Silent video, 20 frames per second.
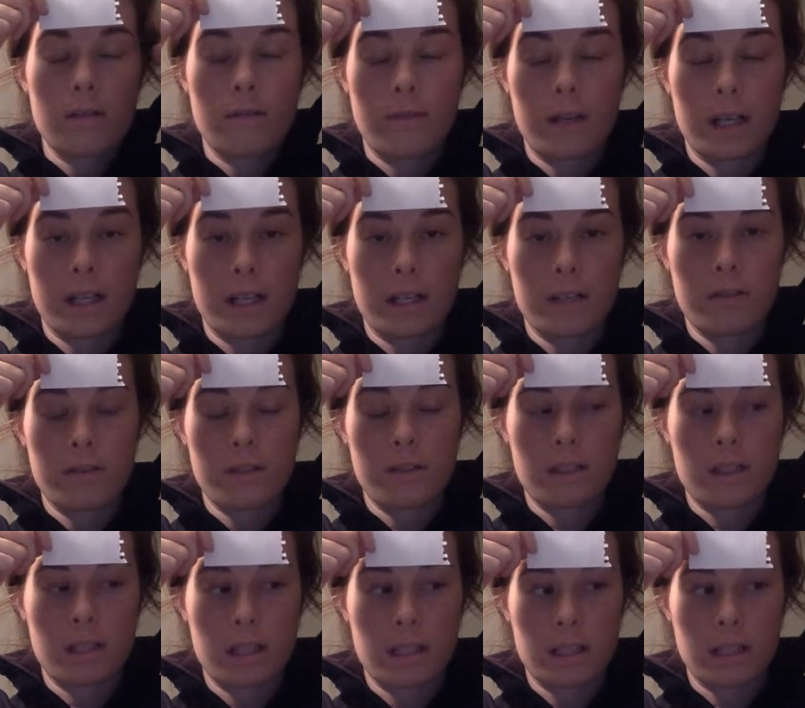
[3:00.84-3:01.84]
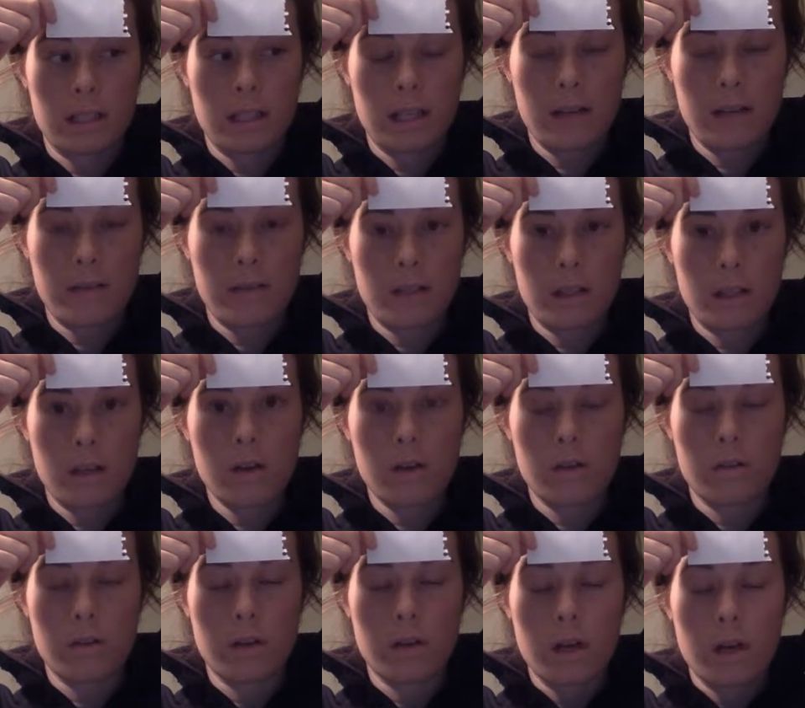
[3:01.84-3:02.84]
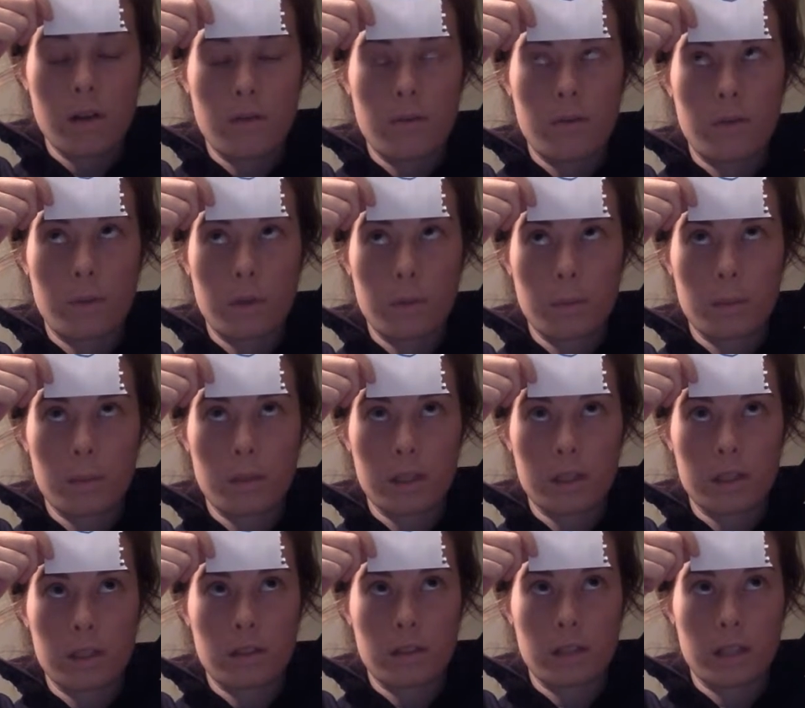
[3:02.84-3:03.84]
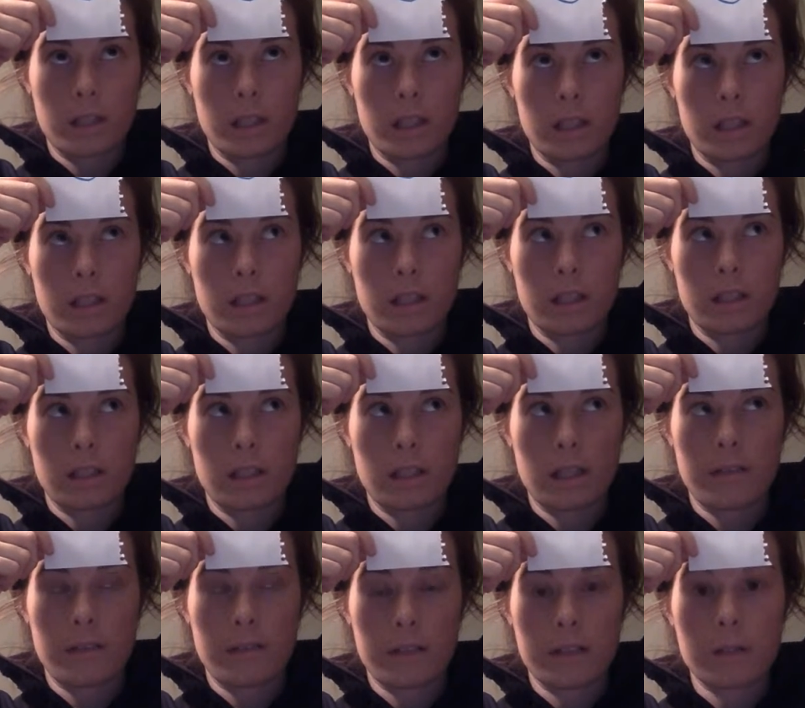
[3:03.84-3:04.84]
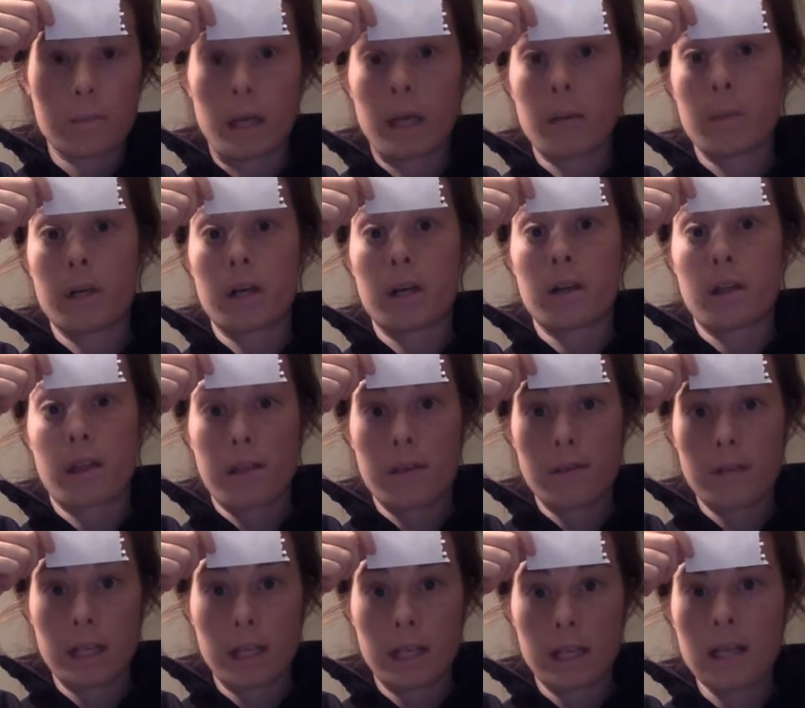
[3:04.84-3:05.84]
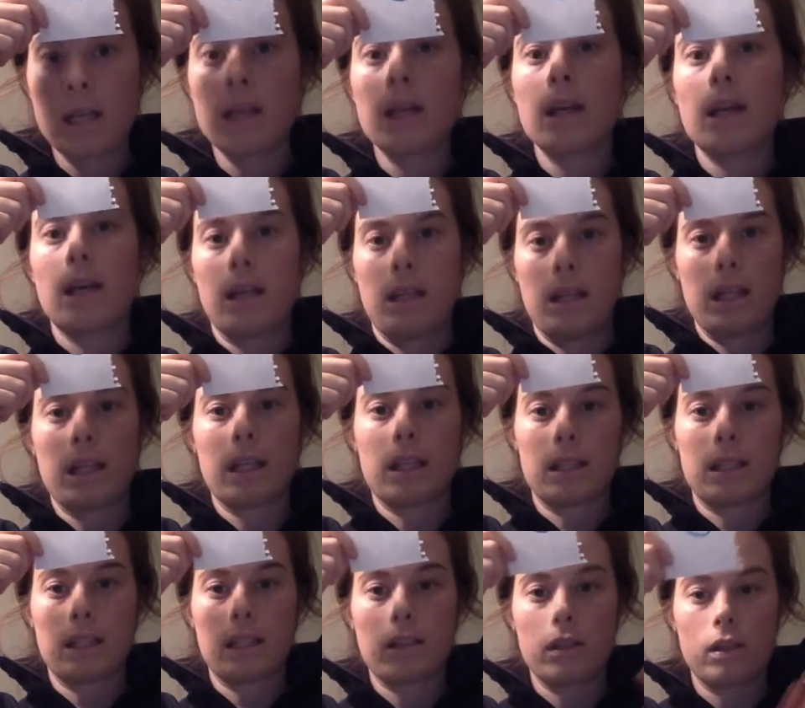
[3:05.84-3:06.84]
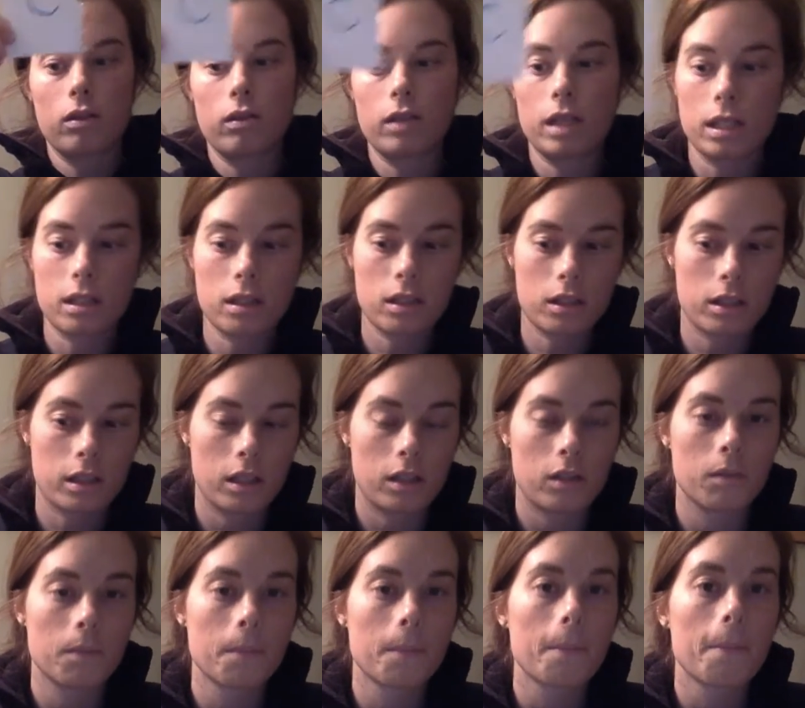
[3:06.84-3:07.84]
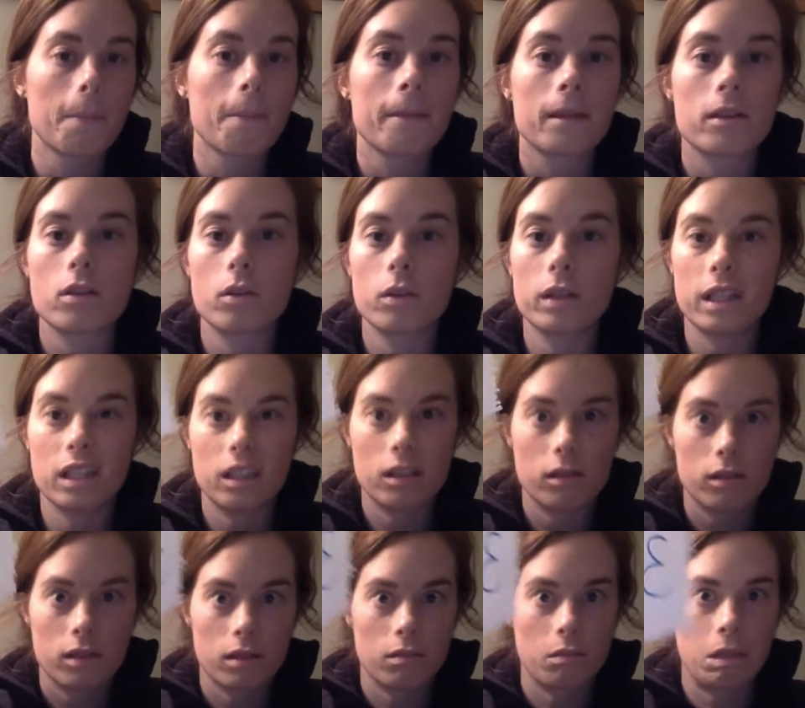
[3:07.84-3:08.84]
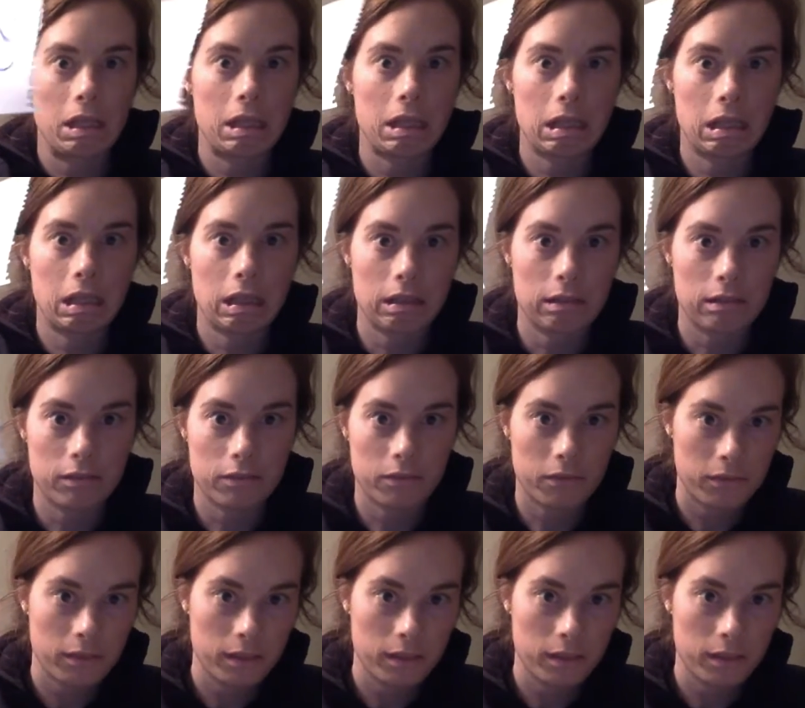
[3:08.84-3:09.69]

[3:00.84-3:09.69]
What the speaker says: 5, 6, 7. Oh, 4 plus 3, 7. Is my part 3? And they can tell you yes or no. So again, you can make it out of